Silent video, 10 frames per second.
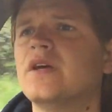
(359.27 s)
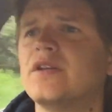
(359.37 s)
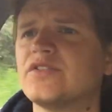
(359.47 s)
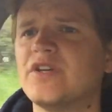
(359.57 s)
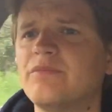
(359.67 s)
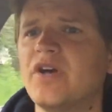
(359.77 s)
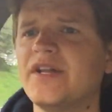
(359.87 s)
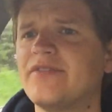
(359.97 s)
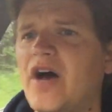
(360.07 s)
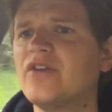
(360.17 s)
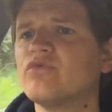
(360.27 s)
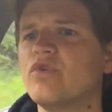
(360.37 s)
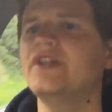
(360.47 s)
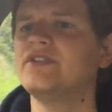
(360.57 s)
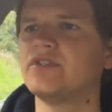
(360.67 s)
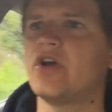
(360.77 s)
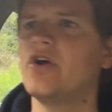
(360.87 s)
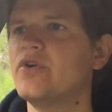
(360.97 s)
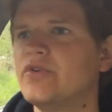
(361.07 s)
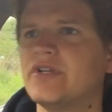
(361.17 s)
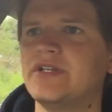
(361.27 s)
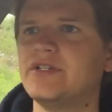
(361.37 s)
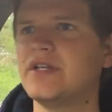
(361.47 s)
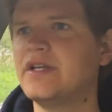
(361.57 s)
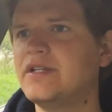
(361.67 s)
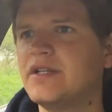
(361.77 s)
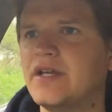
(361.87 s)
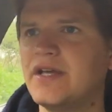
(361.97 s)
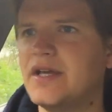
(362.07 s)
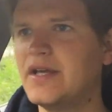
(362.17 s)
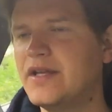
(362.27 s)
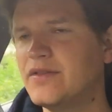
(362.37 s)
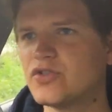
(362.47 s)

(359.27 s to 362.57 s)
some kind of unwritten code in the